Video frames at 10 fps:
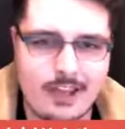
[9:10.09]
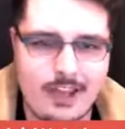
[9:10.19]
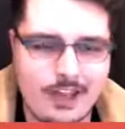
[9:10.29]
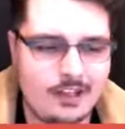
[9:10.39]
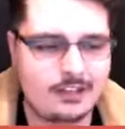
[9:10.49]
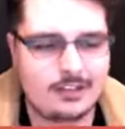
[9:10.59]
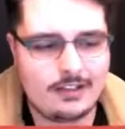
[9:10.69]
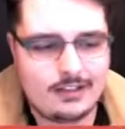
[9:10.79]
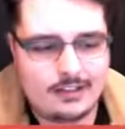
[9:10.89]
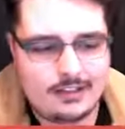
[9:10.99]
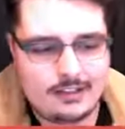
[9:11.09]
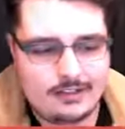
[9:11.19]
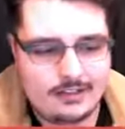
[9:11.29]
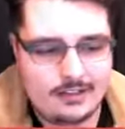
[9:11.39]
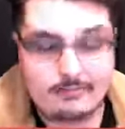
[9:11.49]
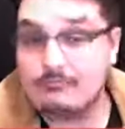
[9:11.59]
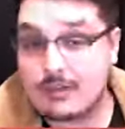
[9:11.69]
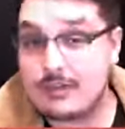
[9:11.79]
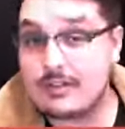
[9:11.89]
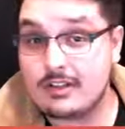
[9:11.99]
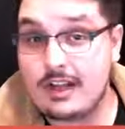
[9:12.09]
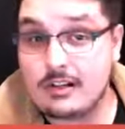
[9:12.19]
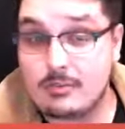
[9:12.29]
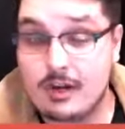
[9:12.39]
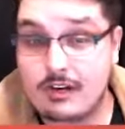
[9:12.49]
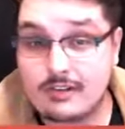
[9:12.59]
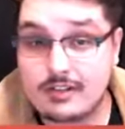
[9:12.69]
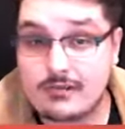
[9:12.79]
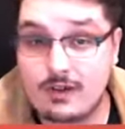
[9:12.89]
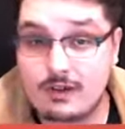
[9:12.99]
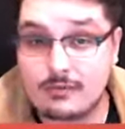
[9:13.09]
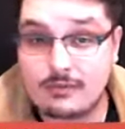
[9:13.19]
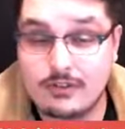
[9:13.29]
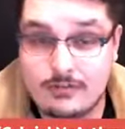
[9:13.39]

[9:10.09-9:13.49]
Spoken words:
And there was a lot of hypocrisy involved